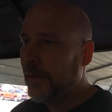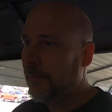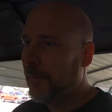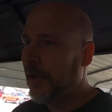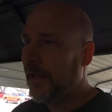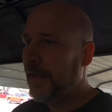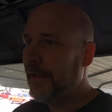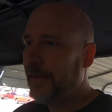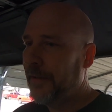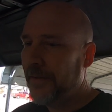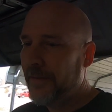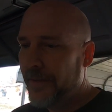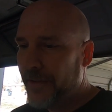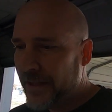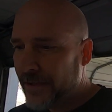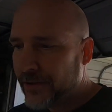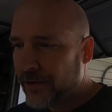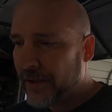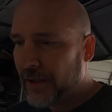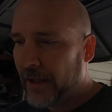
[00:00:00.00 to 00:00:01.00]
But
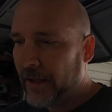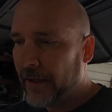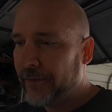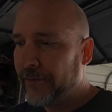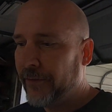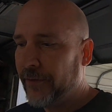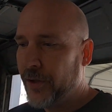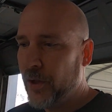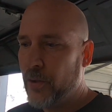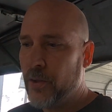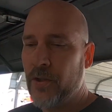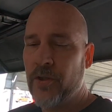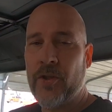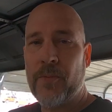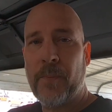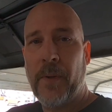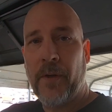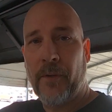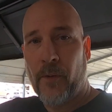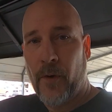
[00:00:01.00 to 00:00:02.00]
this stuff, you can
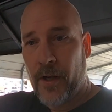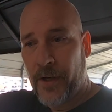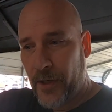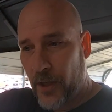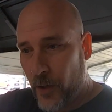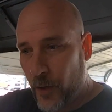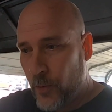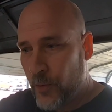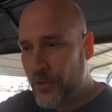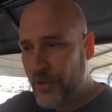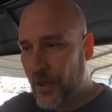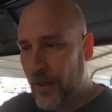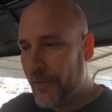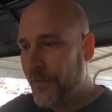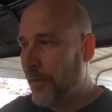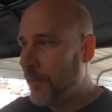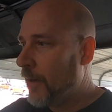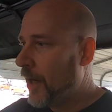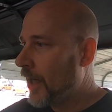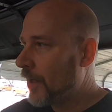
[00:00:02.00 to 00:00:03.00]
just run a hose
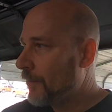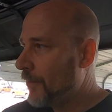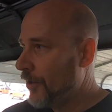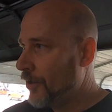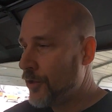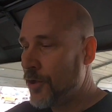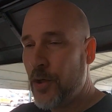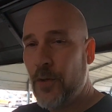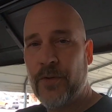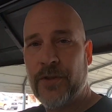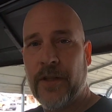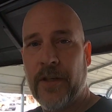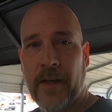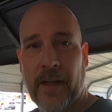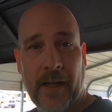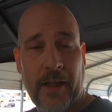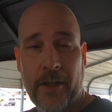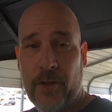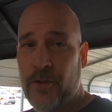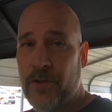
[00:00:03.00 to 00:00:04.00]
off the bottom of the shoots
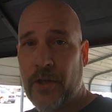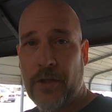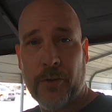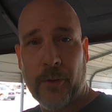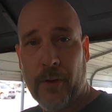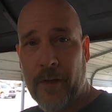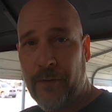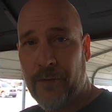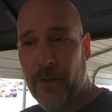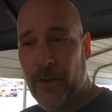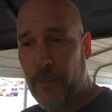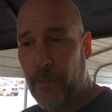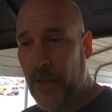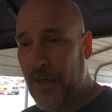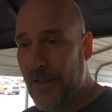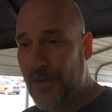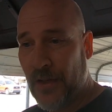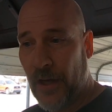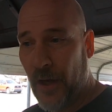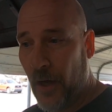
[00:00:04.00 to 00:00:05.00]
gun. I used a 3-foot
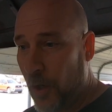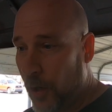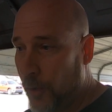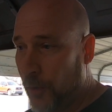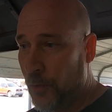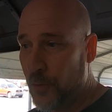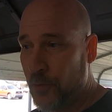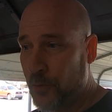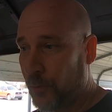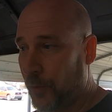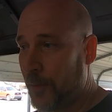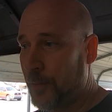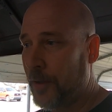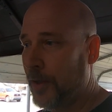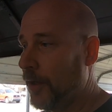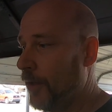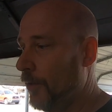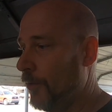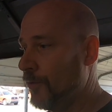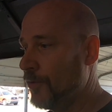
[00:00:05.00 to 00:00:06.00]
piece of hose,
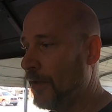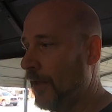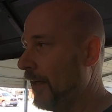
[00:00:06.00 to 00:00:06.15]
rubber hose,